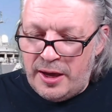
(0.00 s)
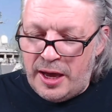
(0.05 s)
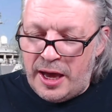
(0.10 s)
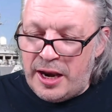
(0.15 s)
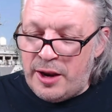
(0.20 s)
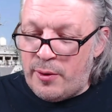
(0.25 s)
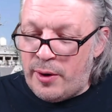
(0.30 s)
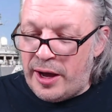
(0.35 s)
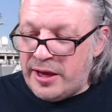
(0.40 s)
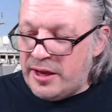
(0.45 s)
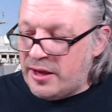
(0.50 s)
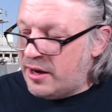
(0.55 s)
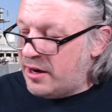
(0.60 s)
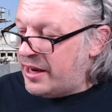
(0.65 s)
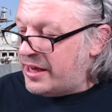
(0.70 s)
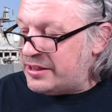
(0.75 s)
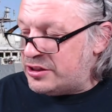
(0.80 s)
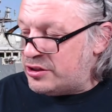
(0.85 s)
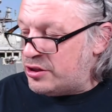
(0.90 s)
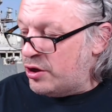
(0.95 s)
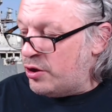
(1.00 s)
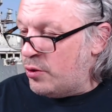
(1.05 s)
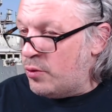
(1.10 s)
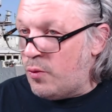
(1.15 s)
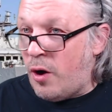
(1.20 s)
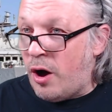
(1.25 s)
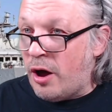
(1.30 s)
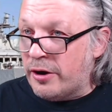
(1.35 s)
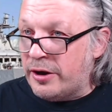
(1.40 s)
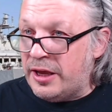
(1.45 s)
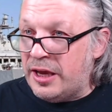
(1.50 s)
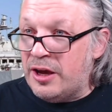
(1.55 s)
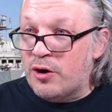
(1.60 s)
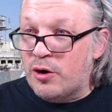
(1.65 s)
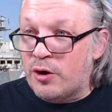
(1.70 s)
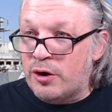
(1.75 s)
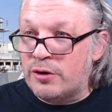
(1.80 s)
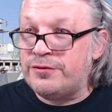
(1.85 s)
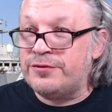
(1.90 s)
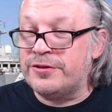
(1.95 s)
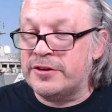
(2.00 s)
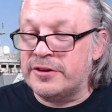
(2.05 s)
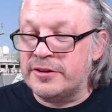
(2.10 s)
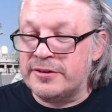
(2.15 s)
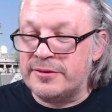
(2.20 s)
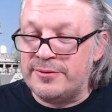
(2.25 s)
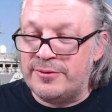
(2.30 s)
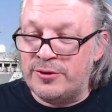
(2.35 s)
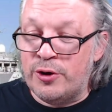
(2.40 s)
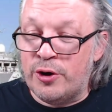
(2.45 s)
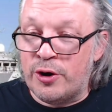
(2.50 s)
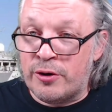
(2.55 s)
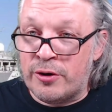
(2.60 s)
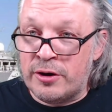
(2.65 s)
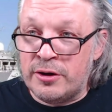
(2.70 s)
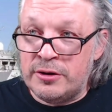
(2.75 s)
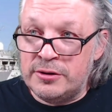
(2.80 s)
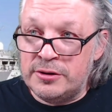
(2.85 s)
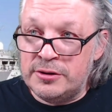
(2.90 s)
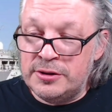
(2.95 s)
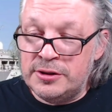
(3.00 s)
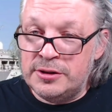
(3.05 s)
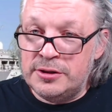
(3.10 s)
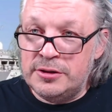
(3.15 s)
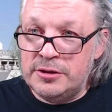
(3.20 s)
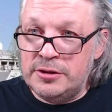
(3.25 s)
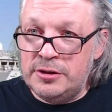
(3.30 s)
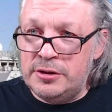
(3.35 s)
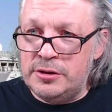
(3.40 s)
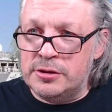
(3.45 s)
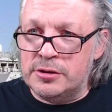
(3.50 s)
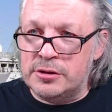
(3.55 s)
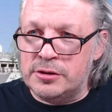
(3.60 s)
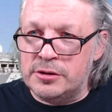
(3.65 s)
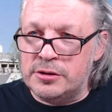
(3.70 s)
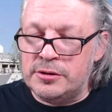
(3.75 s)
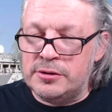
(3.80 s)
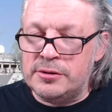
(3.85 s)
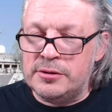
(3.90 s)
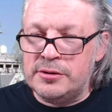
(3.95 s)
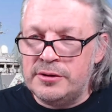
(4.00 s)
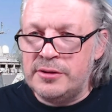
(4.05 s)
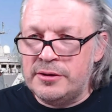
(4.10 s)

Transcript: Anyway, let's do one Eeyore for Nora. Eeyore.